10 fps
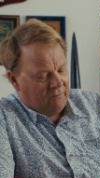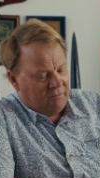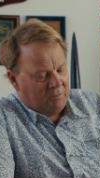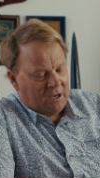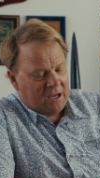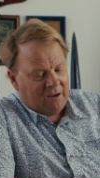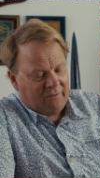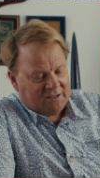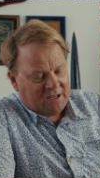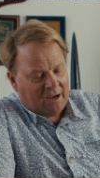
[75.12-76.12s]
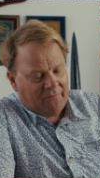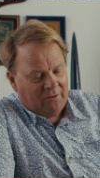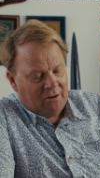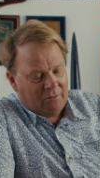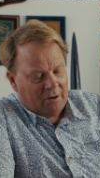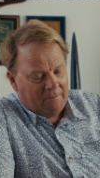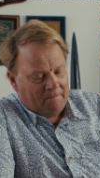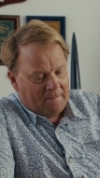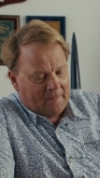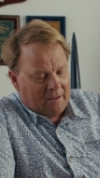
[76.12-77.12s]
Speaking of a tough lure,
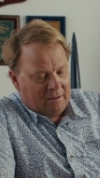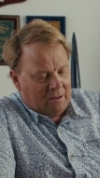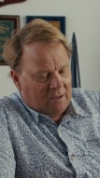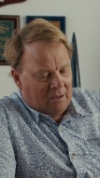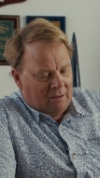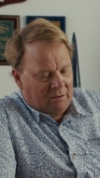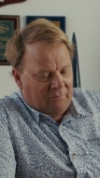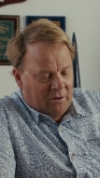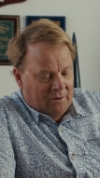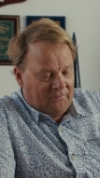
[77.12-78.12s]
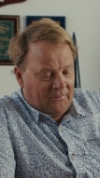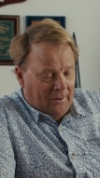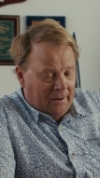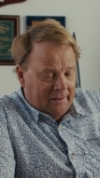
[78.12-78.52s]
if you could find